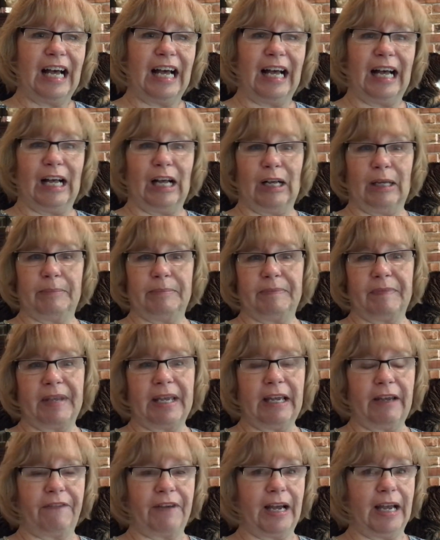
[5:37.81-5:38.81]

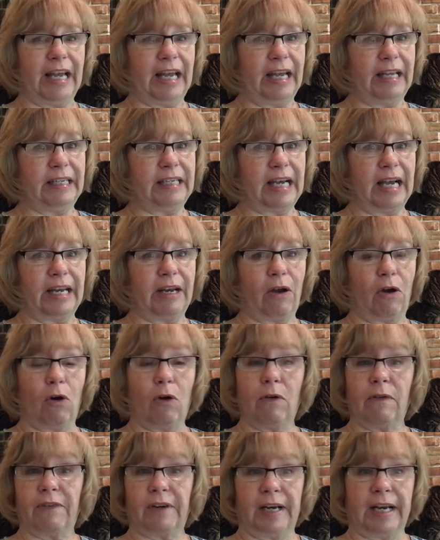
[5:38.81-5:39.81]
If I had done
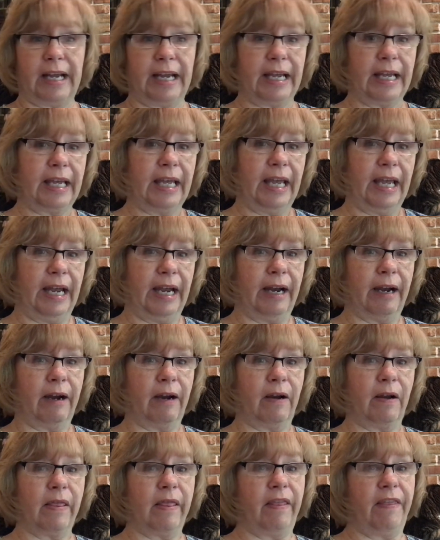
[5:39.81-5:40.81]
overnight
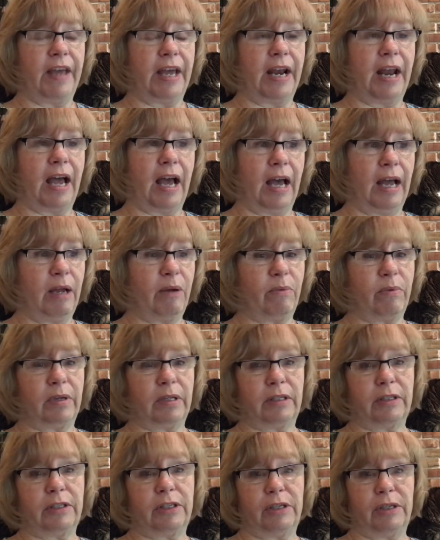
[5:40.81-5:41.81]
care, then I
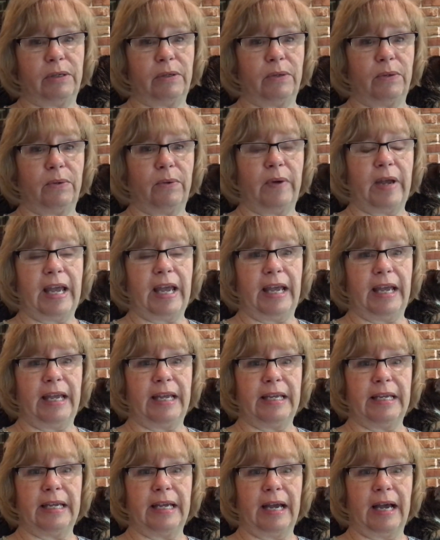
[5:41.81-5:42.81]
will do
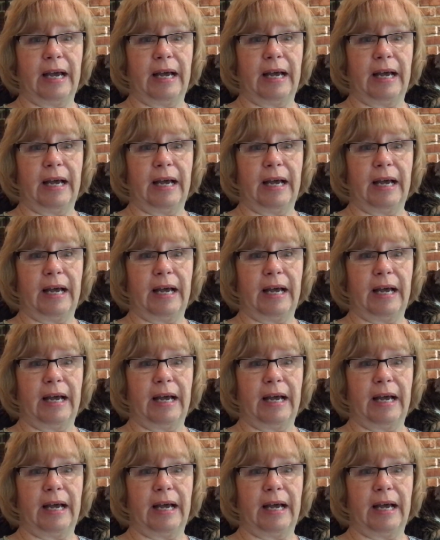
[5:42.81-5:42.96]
a